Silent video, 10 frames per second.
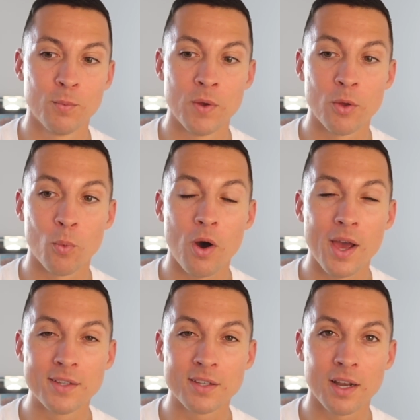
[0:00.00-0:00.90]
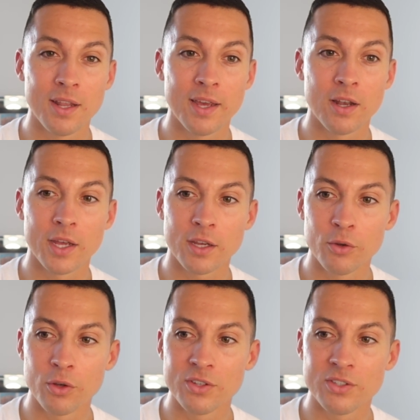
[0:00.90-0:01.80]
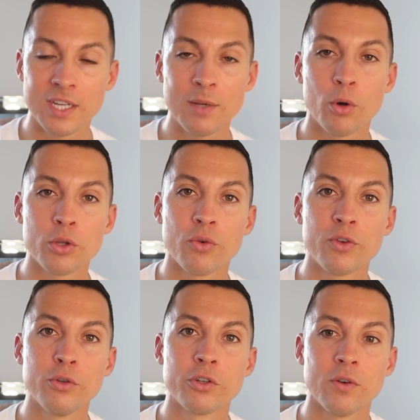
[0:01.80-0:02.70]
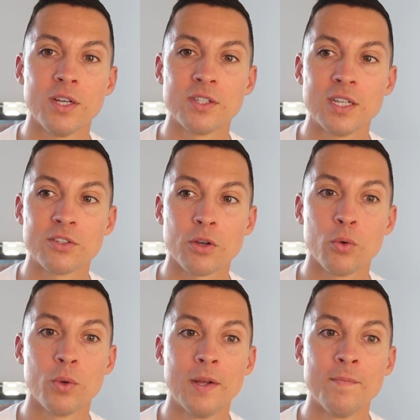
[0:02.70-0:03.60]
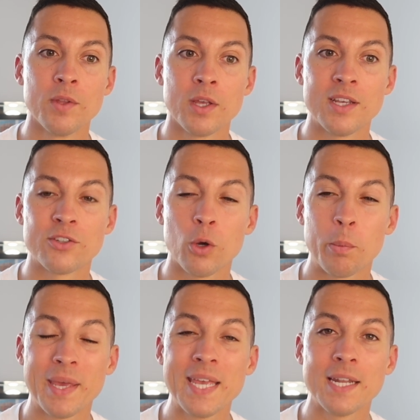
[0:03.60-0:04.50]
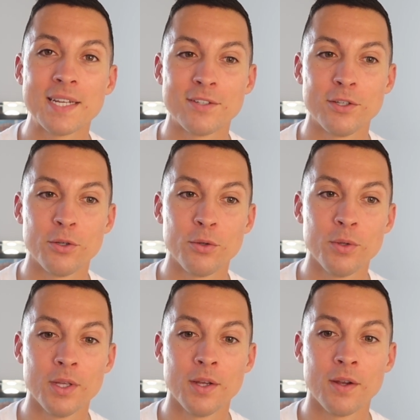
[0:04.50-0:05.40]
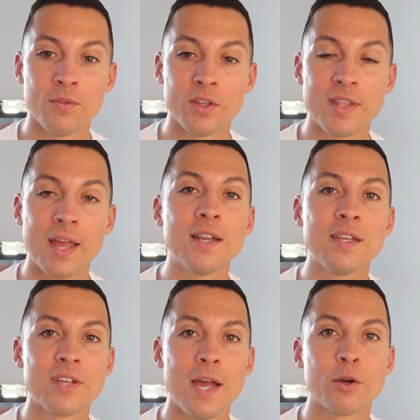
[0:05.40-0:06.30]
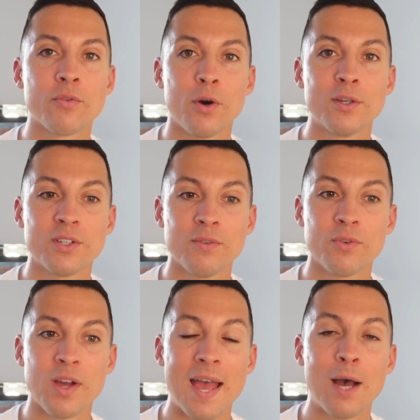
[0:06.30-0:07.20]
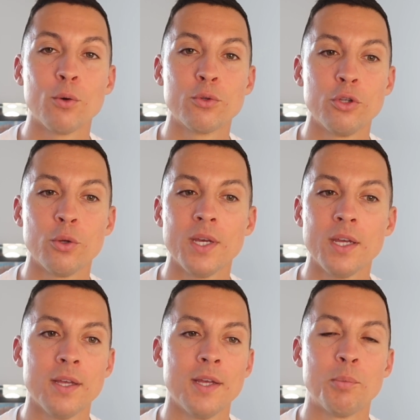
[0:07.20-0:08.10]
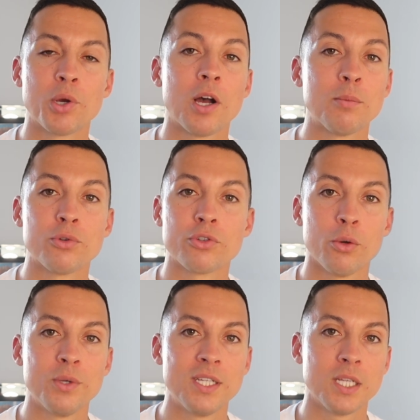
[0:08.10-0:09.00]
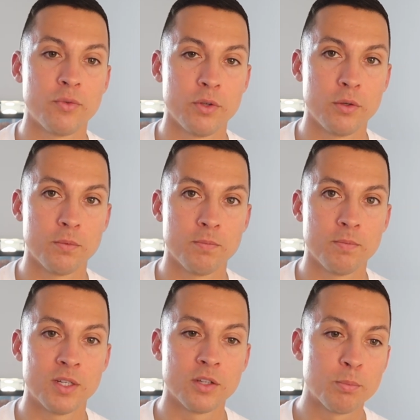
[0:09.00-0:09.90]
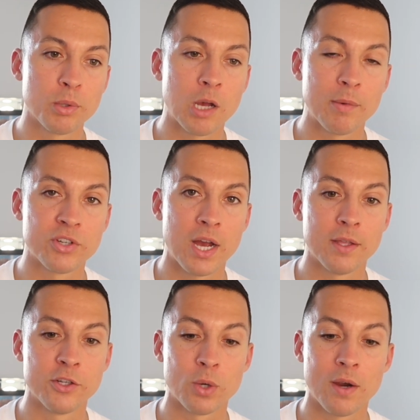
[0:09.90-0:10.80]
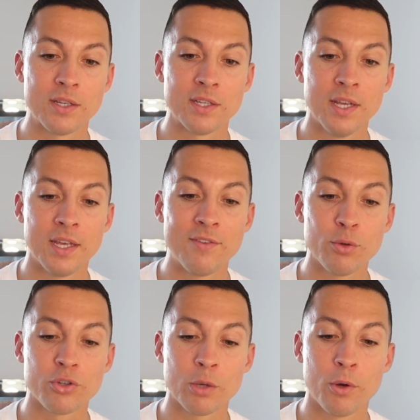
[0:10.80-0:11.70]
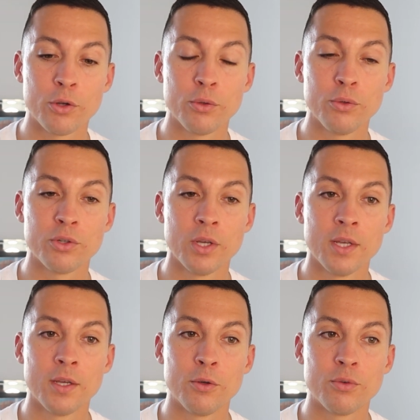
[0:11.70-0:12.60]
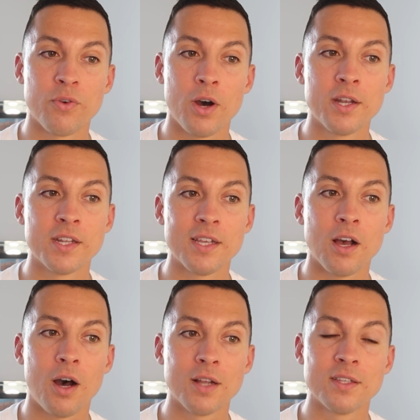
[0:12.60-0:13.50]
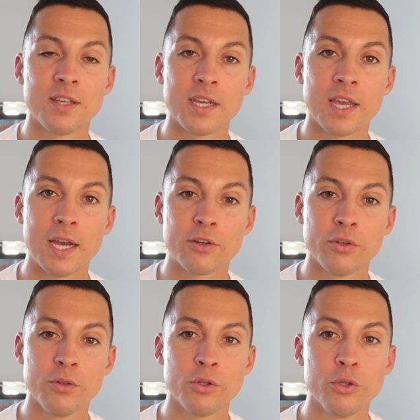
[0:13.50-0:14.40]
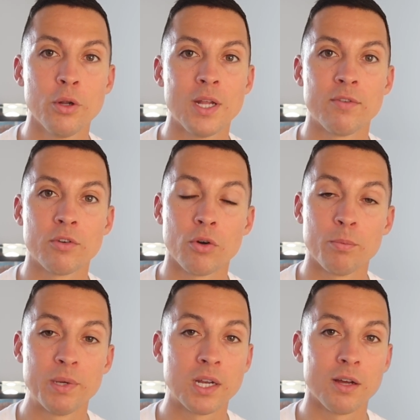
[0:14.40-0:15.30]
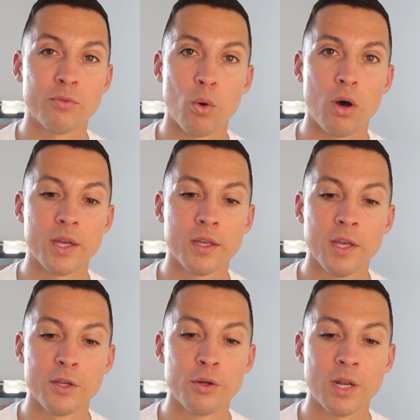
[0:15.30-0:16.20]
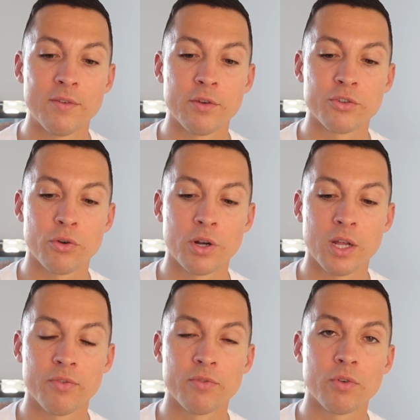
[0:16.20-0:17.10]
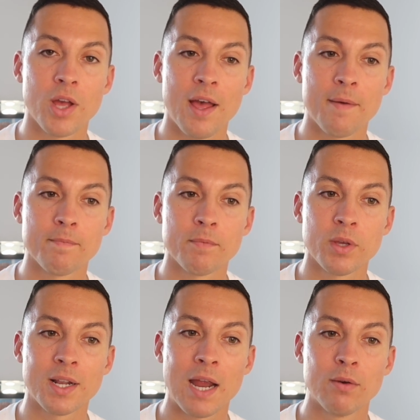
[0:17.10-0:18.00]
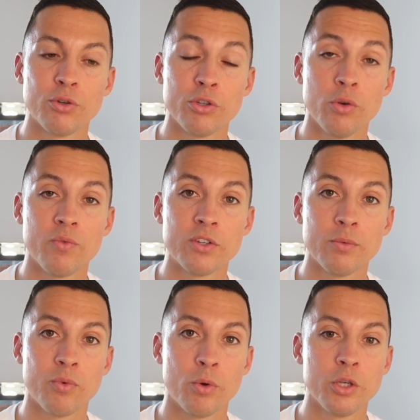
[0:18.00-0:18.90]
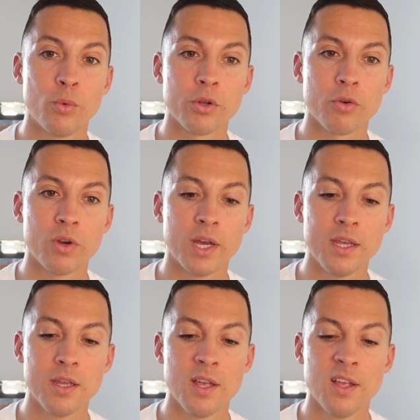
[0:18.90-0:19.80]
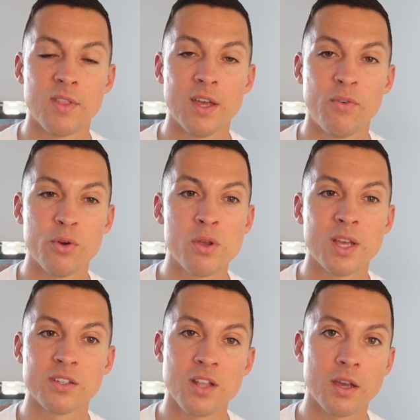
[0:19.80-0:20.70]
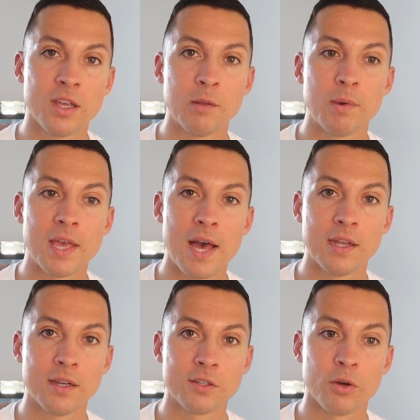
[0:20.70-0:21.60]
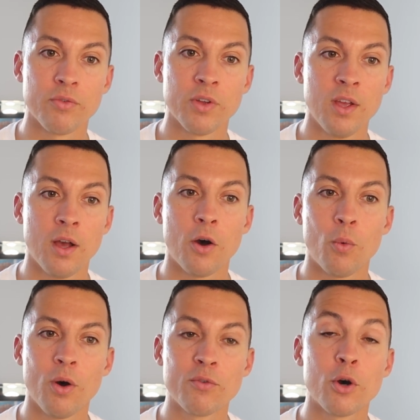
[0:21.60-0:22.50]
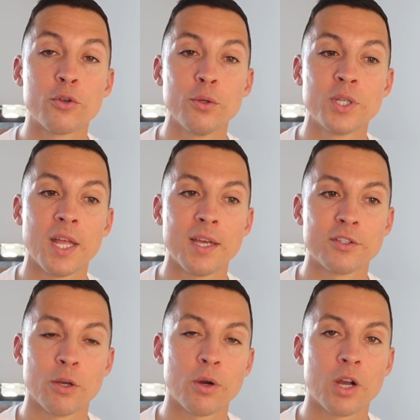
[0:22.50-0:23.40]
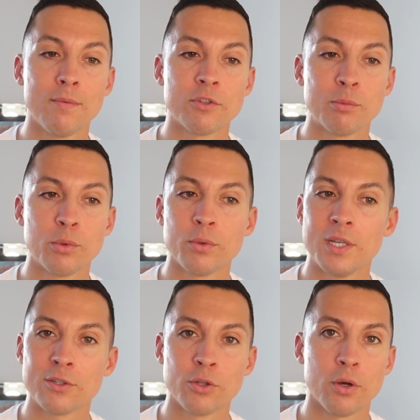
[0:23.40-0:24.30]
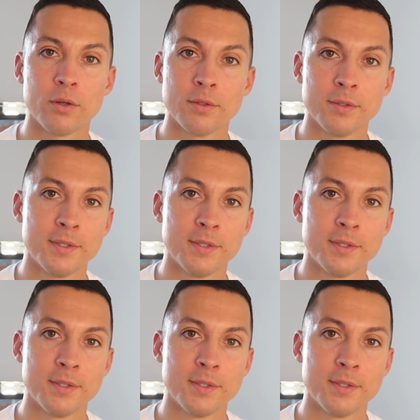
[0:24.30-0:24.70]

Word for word: When the why is clear, like you can see what your future is and it's so, it's so appealing to you, the daily sacrifice of how to do it becomes so easy for you. It doesn't become a challenge. Whereas if you're someone who's who's finding it hard to take action, you don't have a big enough why. You don't have a strong enough um, clarity on your vision for what you want to create. Therefore, you get stuck in the mechanics of, oh, what I've got to do today, it's so uncomfortable. It's not.